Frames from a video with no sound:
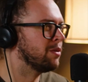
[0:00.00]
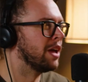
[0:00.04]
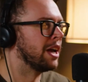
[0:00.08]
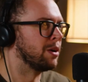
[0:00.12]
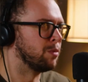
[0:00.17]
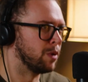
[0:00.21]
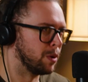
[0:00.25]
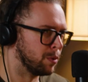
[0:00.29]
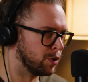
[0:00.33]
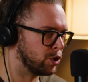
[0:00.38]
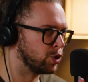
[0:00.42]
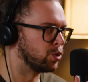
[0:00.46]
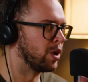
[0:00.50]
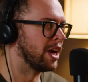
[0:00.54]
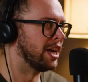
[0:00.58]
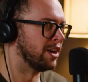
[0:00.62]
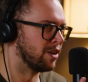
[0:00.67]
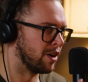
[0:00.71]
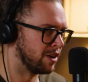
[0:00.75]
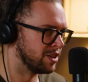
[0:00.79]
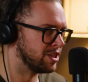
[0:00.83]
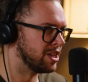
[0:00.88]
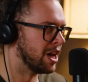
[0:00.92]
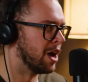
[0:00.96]
Like we would train
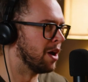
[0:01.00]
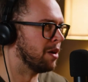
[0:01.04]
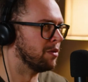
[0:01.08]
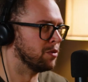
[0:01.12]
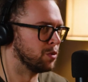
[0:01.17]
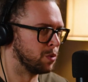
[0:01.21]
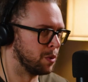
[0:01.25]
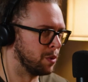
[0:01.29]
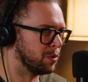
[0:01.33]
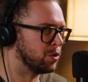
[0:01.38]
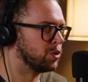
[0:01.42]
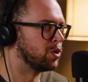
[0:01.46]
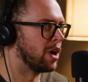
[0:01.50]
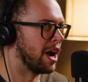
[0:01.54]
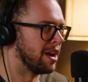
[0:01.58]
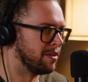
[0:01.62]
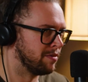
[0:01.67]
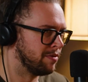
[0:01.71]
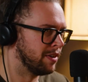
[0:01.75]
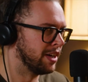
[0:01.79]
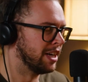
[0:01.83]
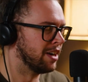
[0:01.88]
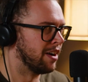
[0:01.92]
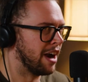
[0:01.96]
ourselves. We sure. would try
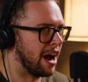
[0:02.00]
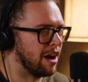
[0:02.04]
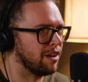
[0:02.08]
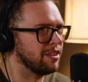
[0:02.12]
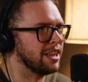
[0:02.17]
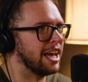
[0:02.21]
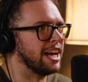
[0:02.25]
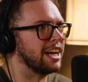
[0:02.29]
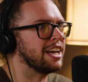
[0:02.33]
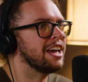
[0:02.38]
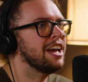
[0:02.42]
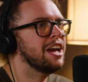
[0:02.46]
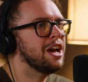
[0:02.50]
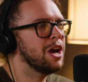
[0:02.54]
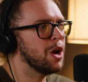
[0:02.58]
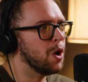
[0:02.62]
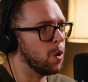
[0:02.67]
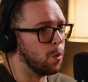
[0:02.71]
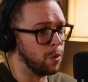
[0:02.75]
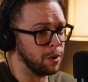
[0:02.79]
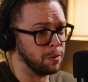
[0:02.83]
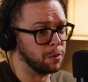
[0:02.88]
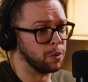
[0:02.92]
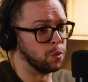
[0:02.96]
and figure out like
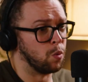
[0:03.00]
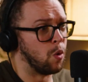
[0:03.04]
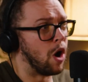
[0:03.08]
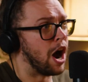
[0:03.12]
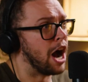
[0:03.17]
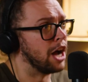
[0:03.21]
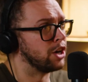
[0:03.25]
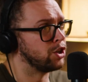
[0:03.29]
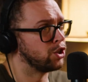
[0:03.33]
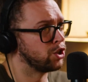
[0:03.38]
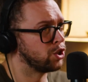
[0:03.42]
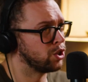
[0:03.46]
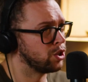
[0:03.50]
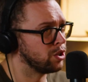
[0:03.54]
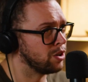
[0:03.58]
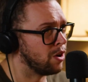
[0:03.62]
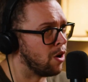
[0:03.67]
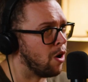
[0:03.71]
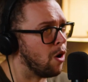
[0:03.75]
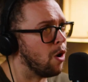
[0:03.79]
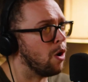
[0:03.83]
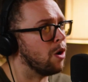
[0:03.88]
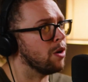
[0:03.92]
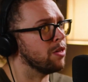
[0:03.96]
we would watch
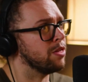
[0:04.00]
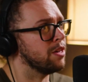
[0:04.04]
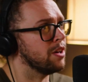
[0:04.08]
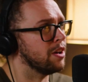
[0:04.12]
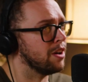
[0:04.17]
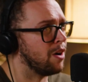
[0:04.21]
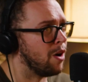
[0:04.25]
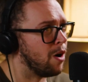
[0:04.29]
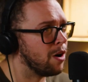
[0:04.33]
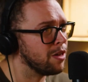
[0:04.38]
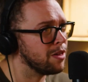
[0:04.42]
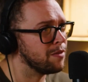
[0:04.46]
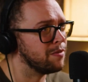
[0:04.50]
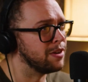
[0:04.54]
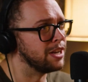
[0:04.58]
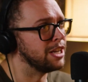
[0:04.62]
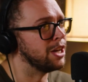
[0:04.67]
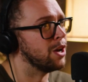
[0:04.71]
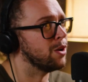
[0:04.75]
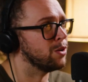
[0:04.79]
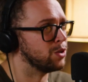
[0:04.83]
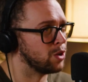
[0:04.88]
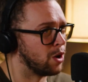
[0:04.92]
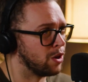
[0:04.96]
all the all the
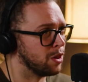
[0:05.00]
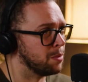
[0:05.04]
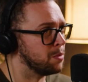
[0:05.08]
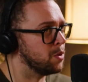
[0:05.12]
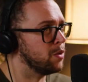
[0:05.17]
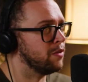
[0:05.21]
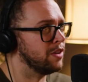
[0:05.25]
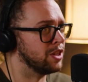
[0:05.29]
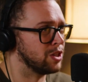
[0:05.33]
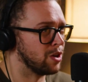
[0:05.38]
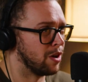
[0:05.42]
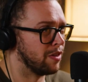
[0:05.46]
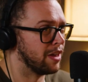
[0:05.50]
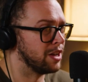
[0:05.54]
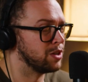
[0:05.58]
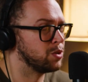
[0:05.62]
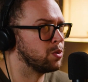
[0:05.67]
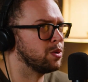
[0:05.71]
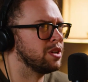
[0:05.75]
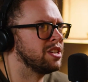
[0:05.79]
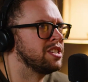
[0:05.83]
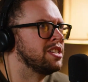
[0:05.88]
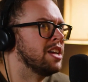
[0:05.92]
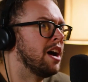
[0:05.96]
videos, all the movies, all that
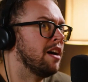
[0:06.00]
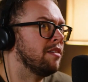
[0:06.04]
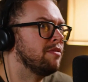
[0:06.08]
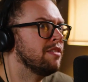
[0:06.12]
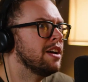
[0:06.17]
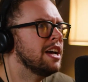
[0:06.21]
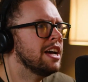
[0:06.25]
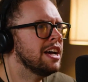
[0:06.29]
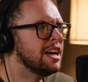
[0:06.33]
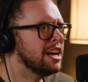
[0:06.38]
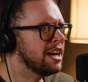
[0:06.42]
sort of stuff